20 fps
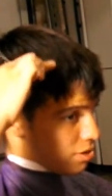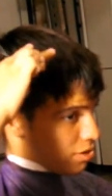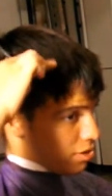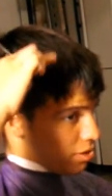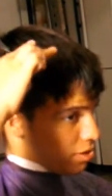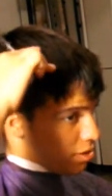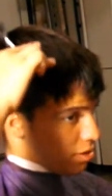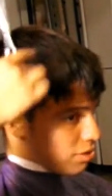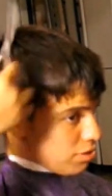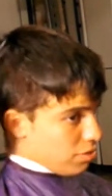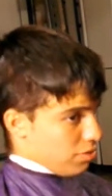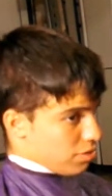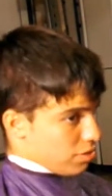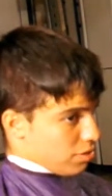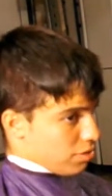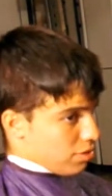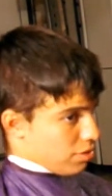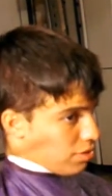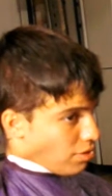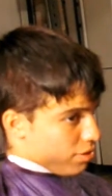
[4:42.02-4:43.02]
Any line you
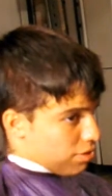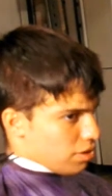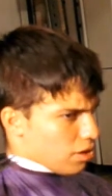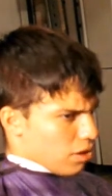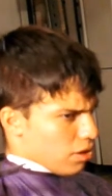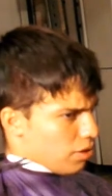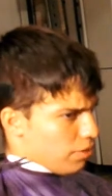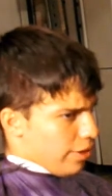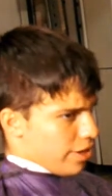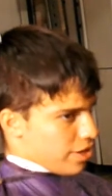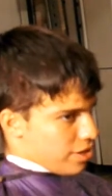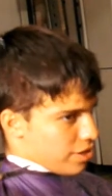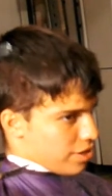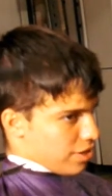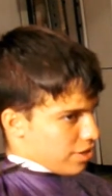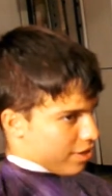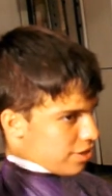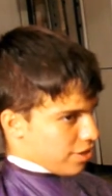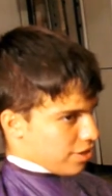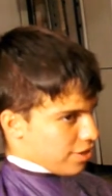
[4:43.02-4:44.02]
see, you're
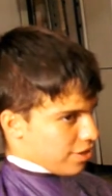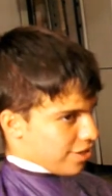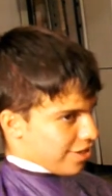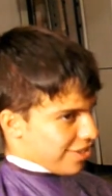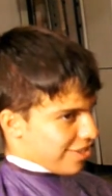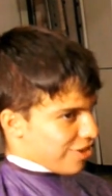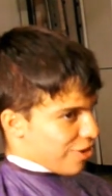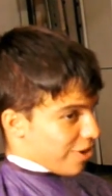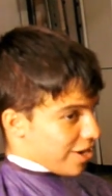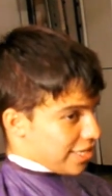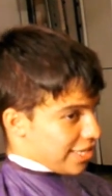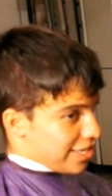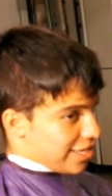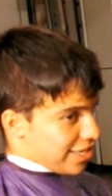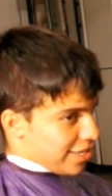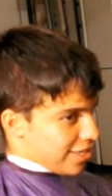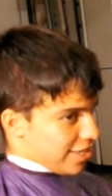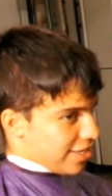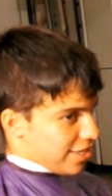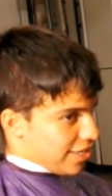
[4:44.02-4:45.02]
gonna want to take that out using
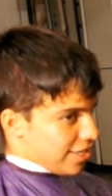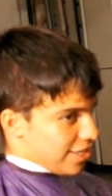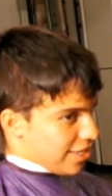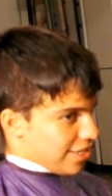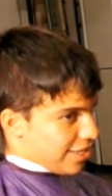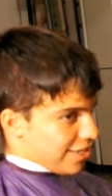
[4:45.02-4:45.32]
this.